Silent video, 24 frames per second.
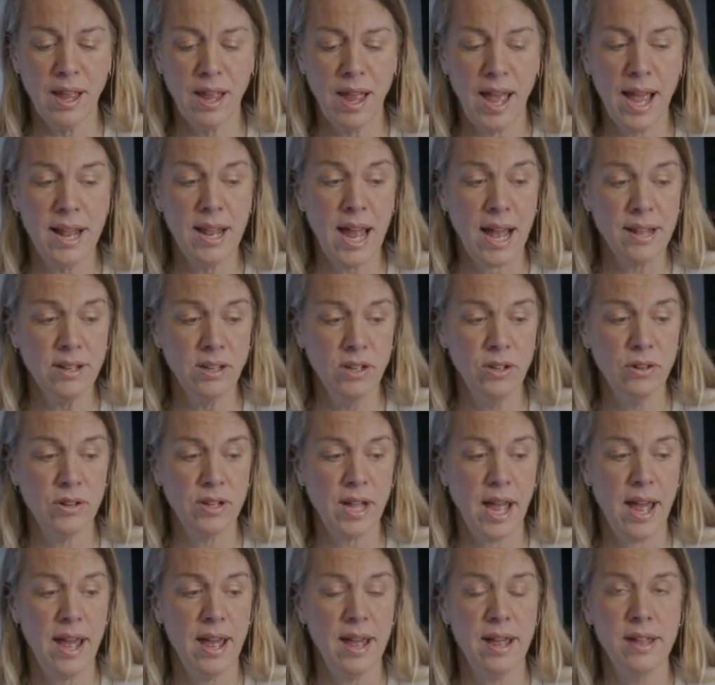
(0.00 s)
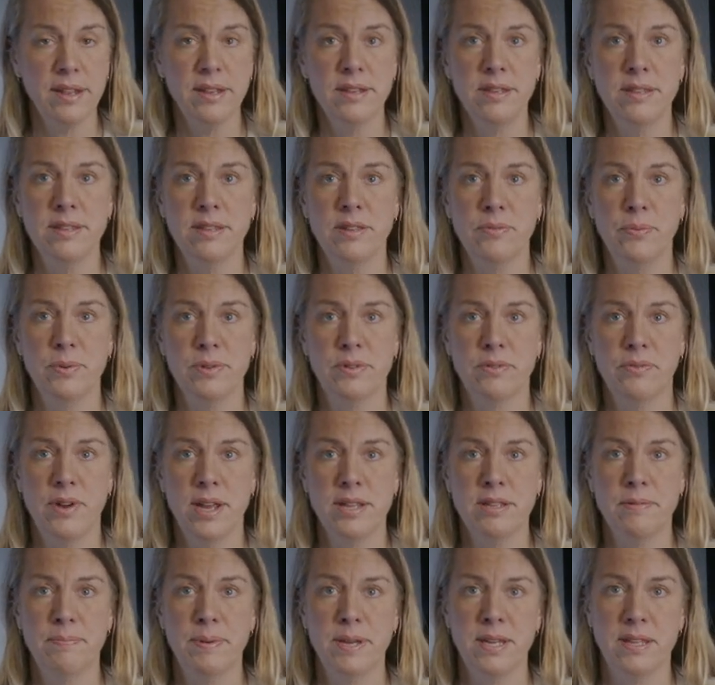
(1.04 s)
I had a look and there was a
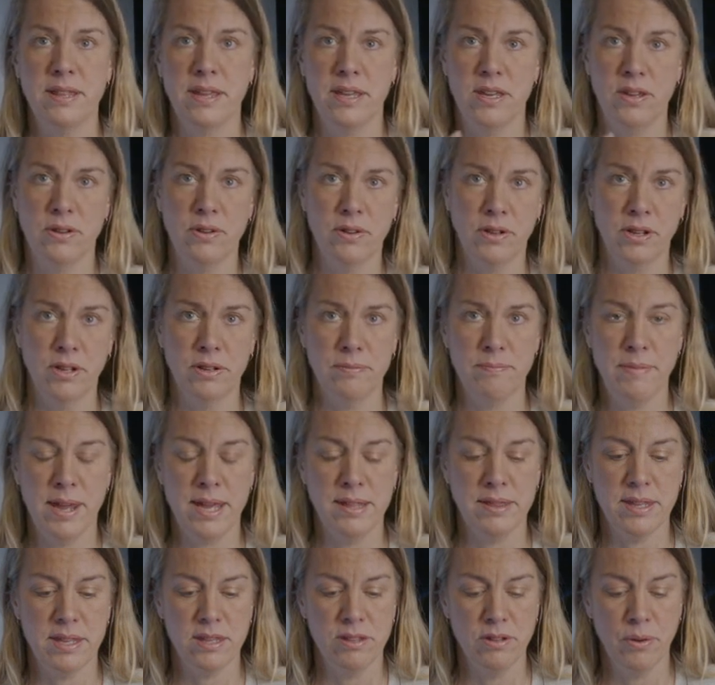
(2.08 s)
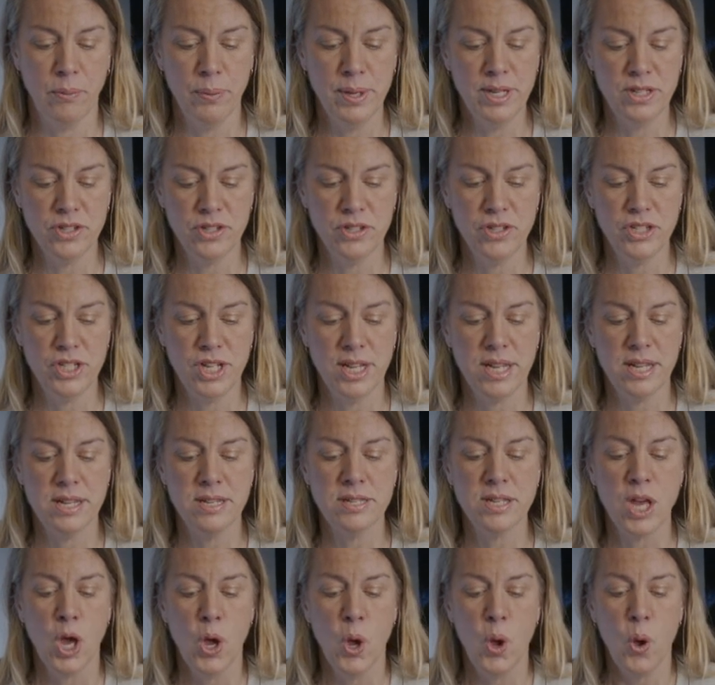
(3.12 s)
recipe that you could make this Norwegian
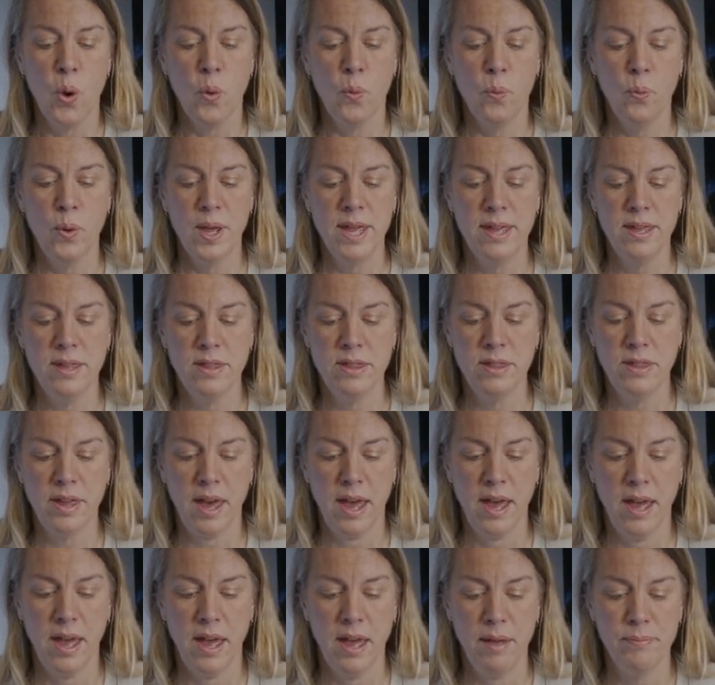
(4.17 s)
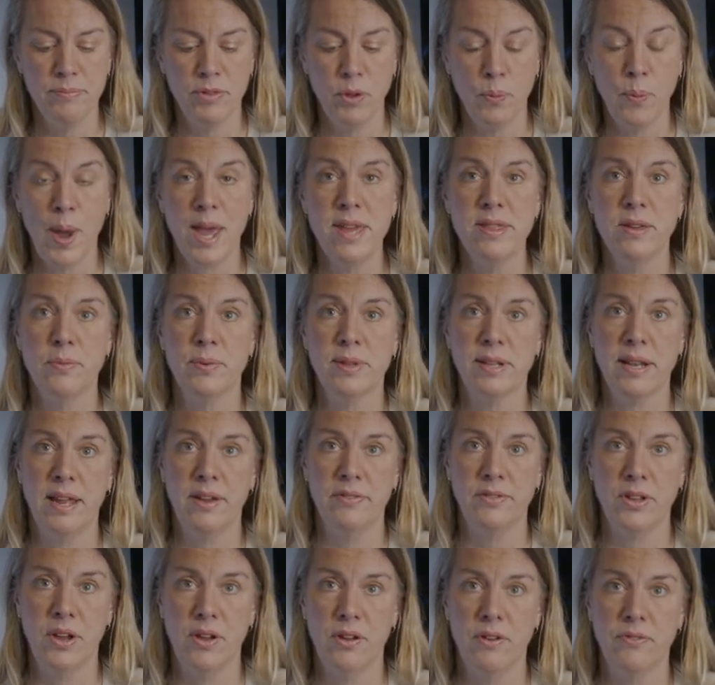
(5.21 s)
cheese with the whey that was
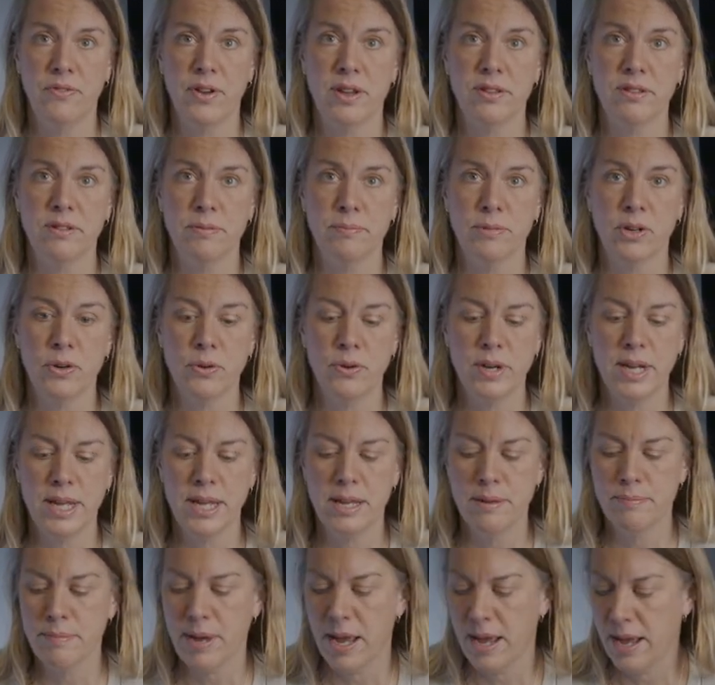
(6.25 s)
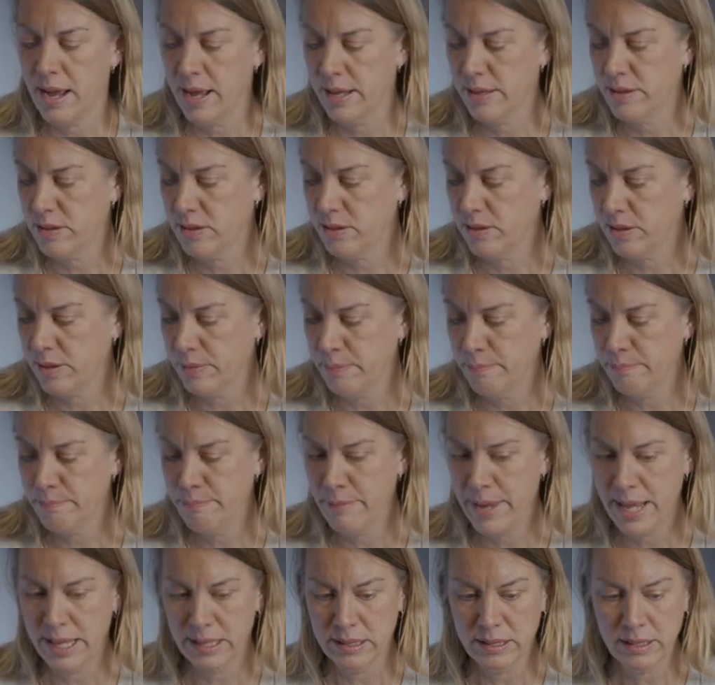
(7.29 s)
left over, some cream and some
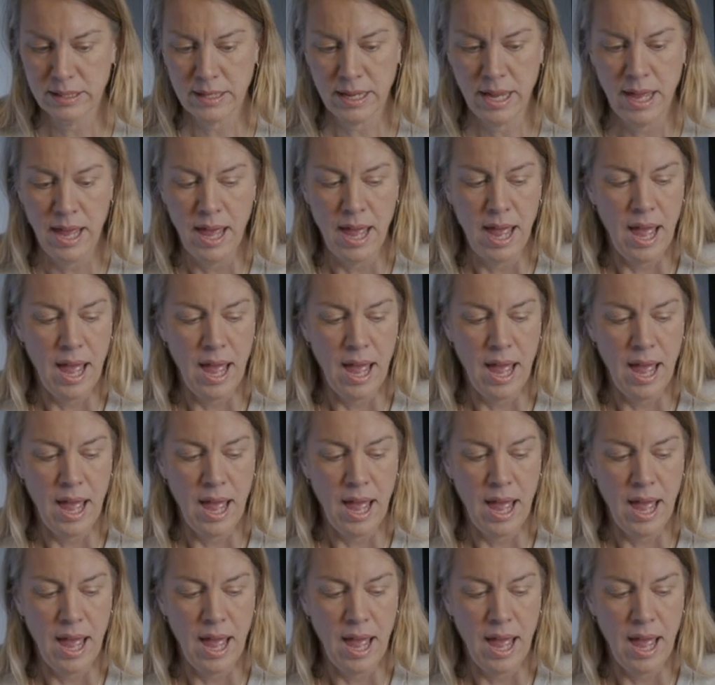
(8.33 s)
milk.